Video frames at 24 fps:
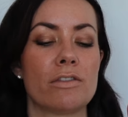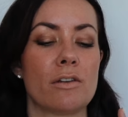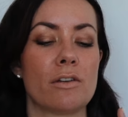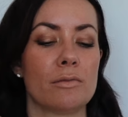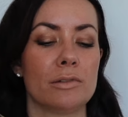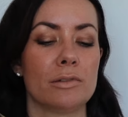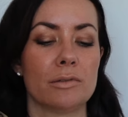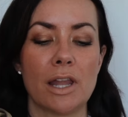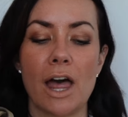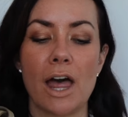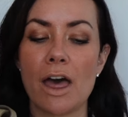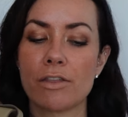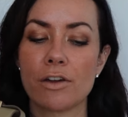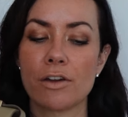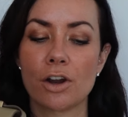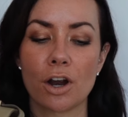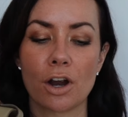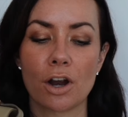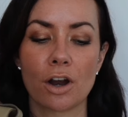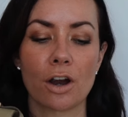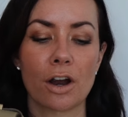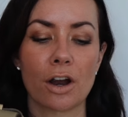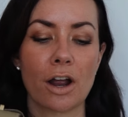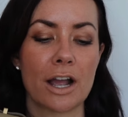the
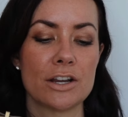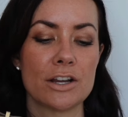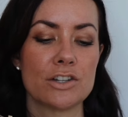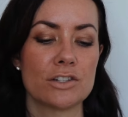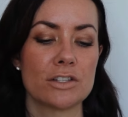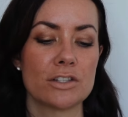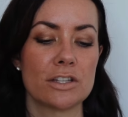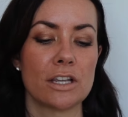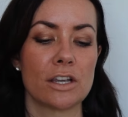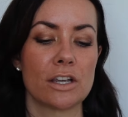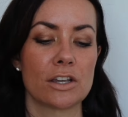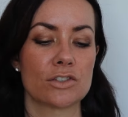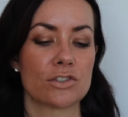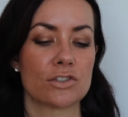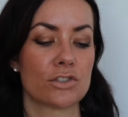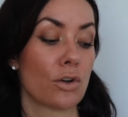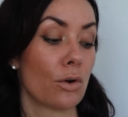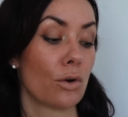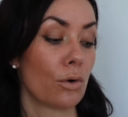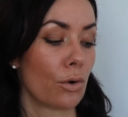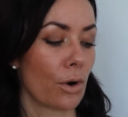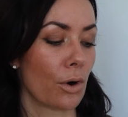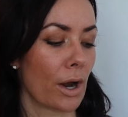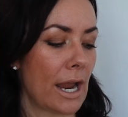leather. I just think is
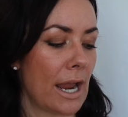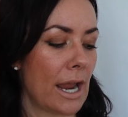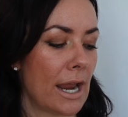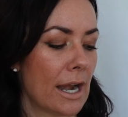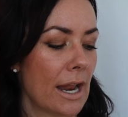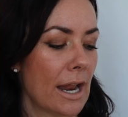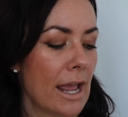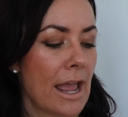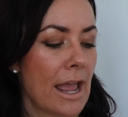so great.